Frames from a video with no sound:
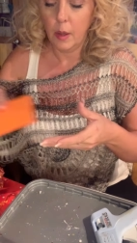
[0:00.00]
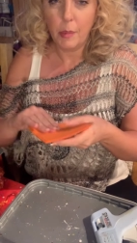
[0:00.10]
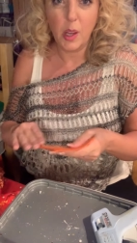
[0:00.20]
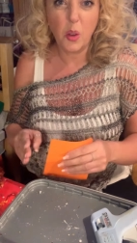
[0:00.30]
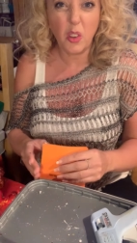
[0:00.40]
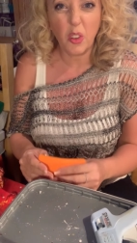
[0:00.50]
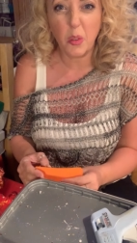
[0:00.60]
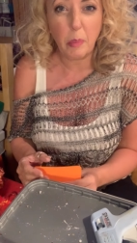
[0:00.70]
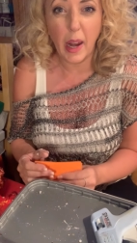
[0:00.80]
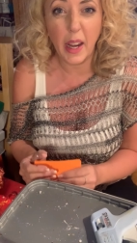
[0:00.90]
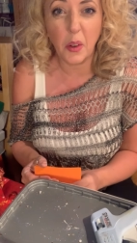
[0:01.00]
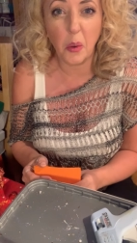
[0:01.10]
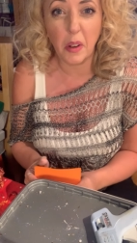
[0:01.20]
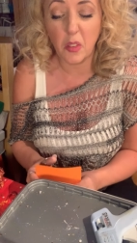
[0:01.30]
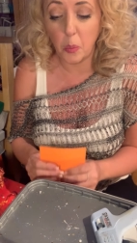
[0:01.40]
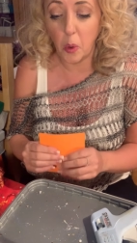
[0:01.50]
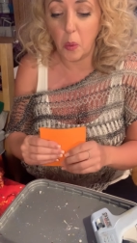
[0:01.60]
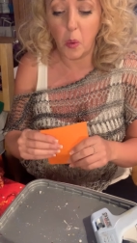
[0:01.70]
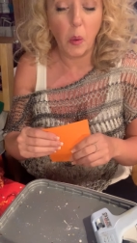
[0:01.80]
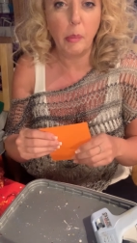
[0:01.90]
You could use plain orange
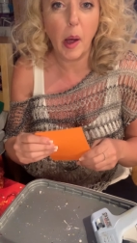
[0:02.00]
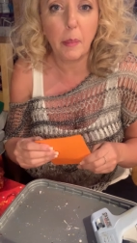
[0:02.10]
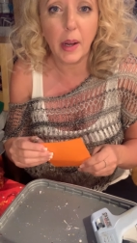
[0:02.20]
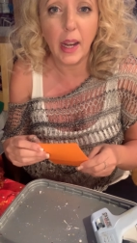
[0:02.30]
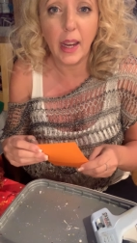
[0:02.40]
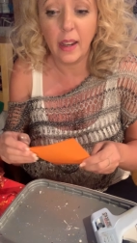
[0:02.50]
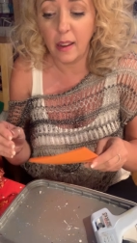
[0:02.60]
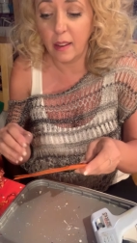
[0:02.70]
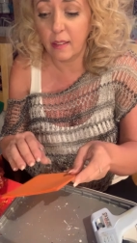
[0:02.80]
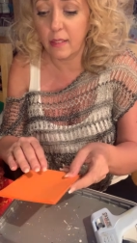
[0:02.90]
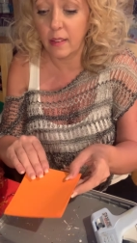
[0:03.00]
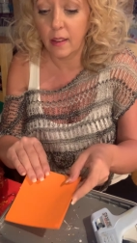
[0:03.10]
wool or pipe cleaners,